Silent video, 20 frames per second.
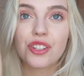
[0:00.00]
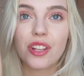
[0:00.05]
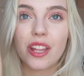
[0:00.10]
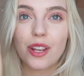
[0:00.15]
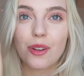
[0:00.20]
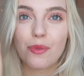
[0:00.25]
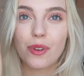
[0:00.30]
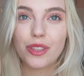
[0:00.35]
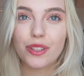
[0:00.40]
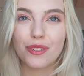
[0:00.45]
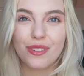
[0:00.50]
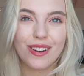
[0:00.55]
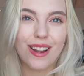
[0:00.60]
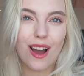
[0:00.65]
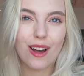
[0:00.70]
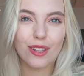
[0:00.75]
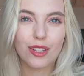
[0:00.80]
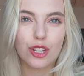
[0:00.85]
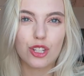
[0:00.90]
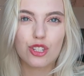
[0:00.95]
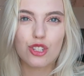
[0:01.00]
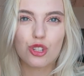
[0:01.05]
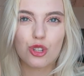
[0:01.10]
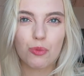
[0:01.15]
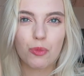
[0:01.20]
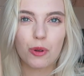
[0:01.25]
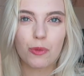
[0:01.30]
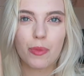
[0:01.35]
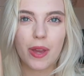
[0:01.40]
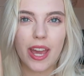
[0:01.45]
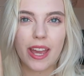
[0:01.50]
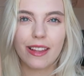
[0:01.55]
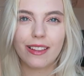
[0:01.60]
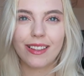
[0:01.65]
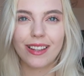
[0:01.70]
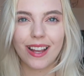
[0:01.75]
like when they're not like super pink.